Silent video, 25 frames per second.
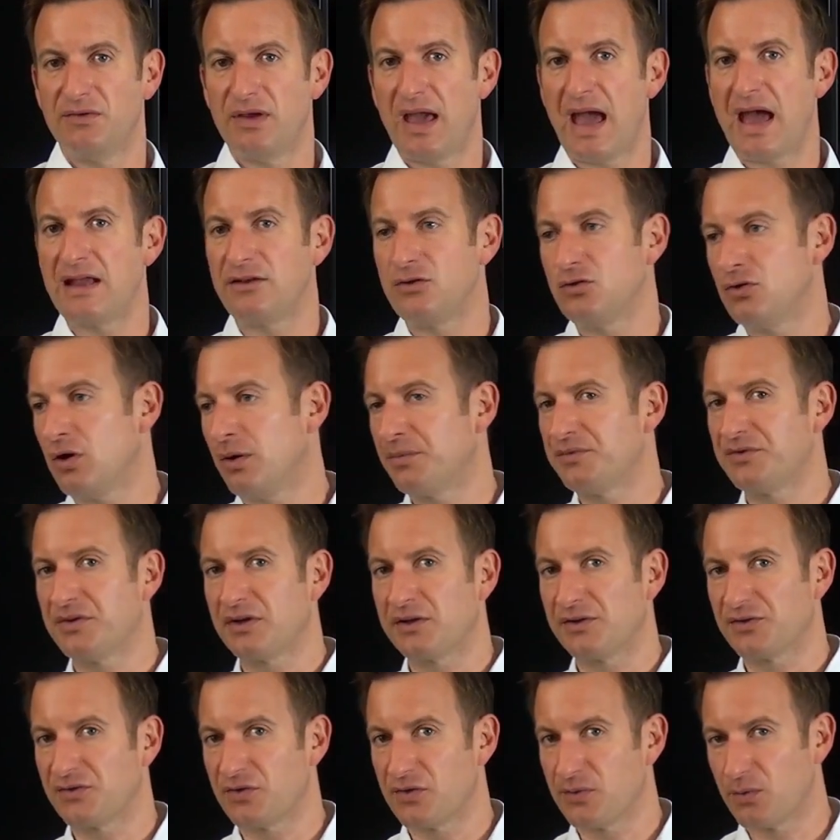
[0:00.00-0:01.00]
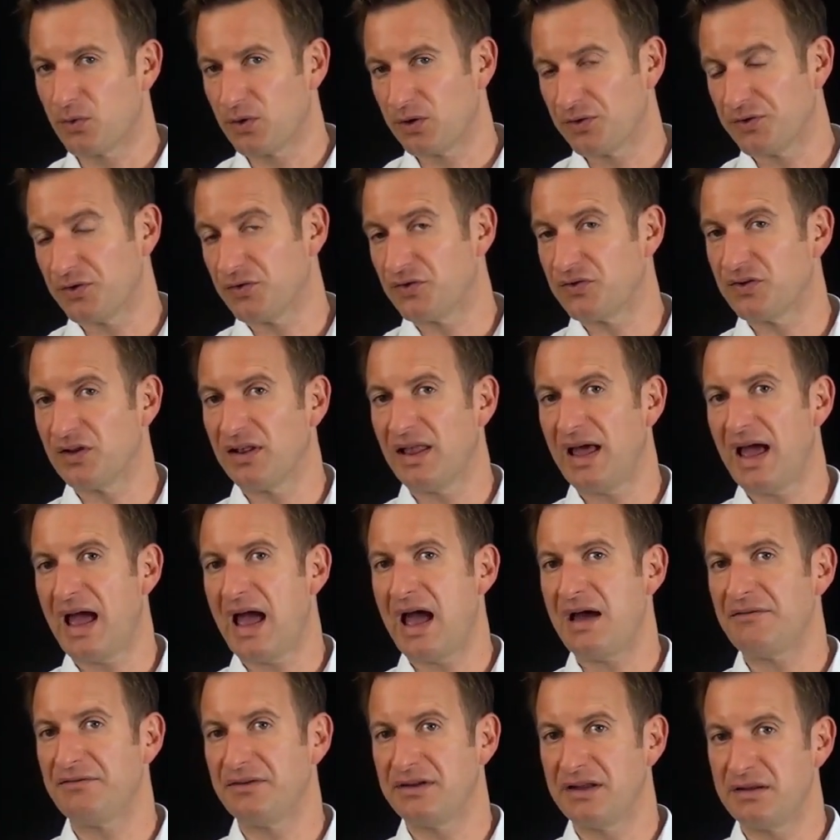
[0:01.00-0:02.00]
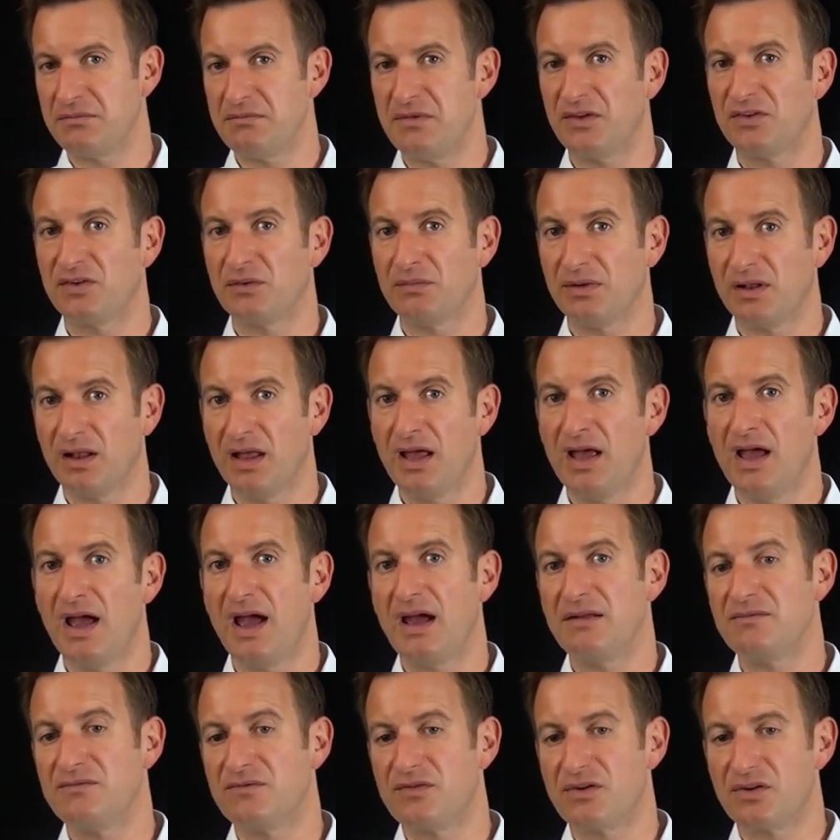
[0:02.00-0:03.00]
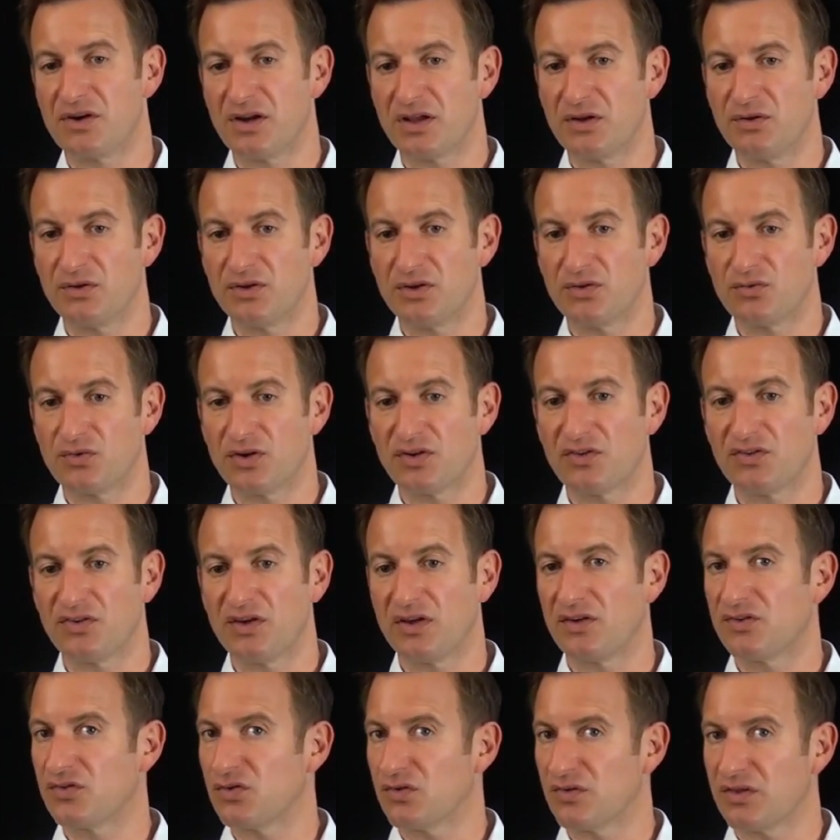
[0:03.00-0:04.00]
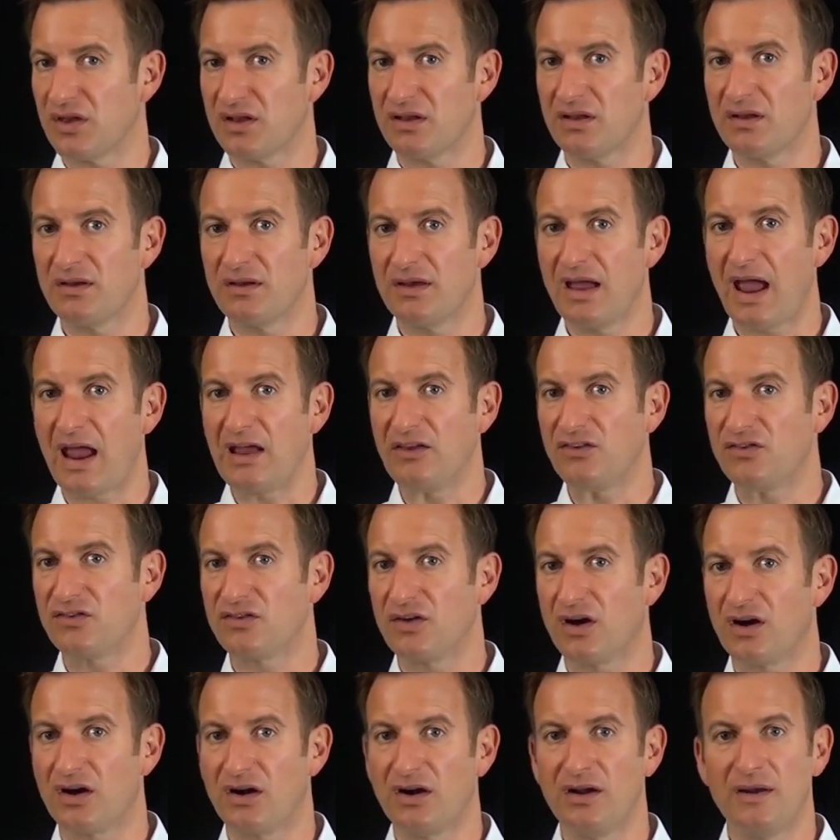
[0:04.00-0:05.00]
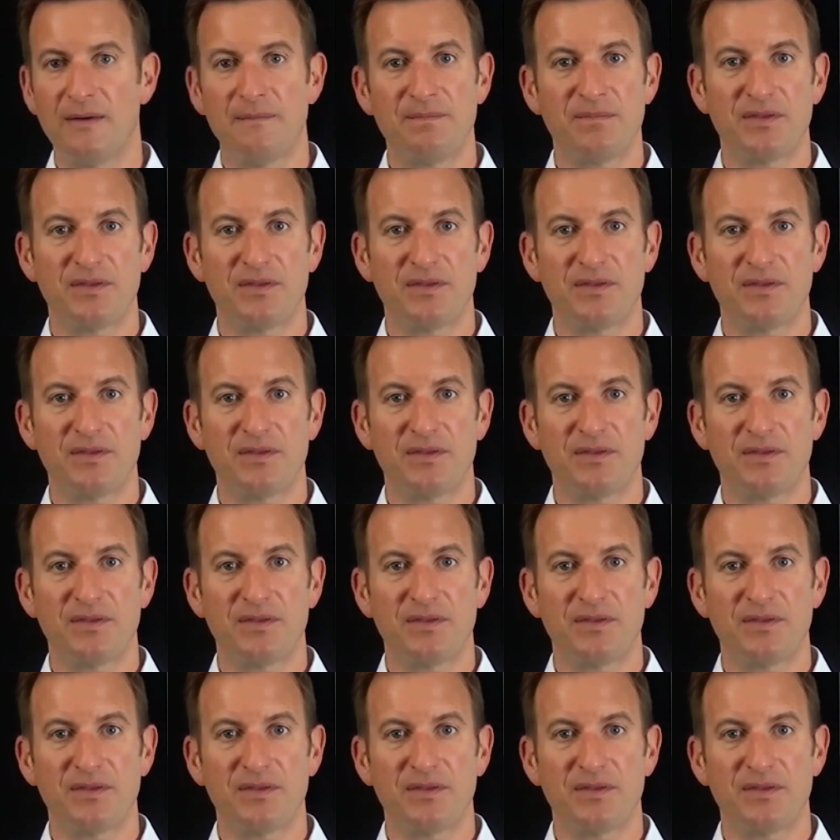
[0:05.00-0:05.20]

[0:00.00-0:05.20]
you add new obstacles to the world, you still have an admissible and very good heuristic so that A star